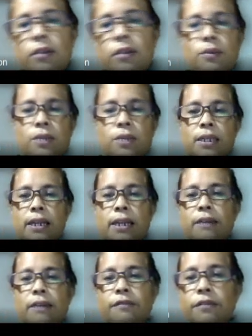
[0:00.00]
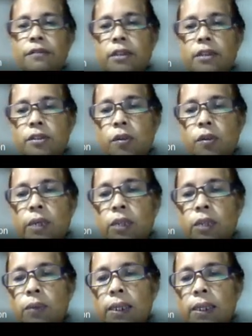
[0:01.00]
to the left. So it
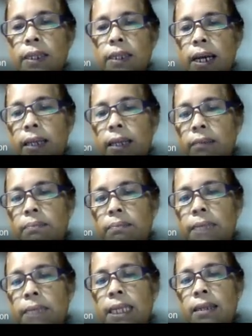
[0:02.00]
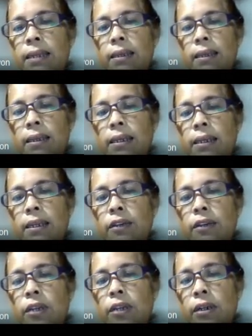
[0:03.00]
will not meet
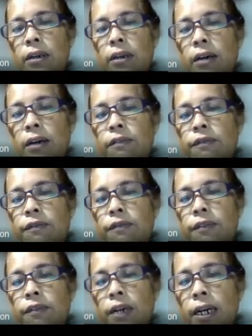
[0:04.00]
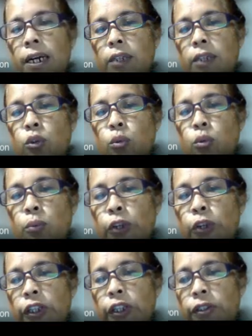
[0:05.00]
the graph at 2
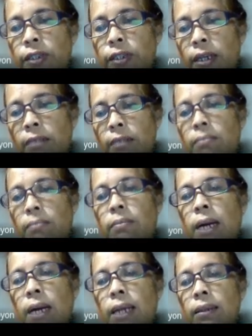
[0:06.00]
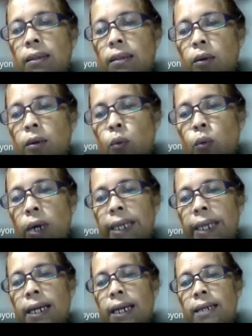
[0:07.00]
points at the
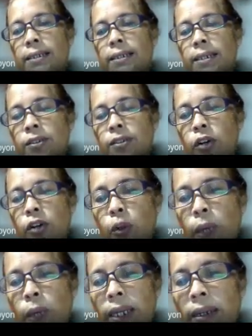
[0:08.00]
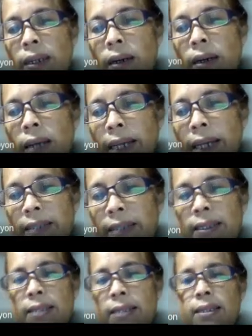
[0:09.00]
y-axis or when x
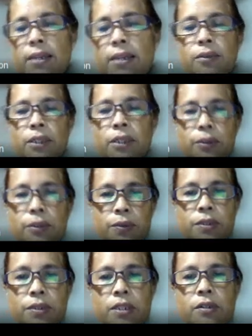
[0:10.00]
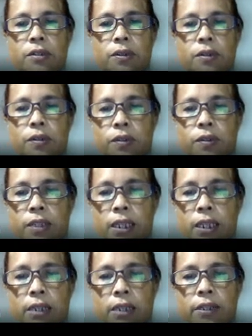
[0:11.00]
is equal to 0. So
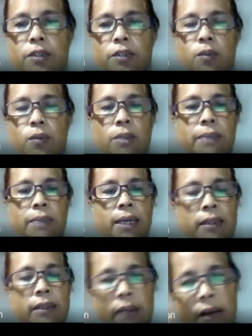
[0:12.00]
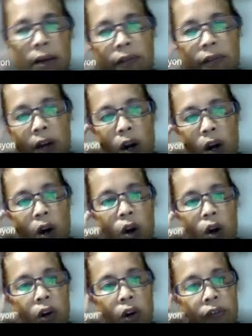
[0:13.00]
still this will be a graph
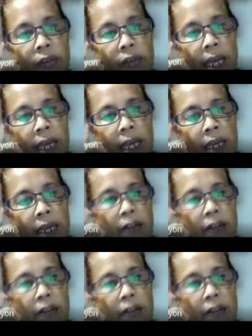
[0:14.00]
of a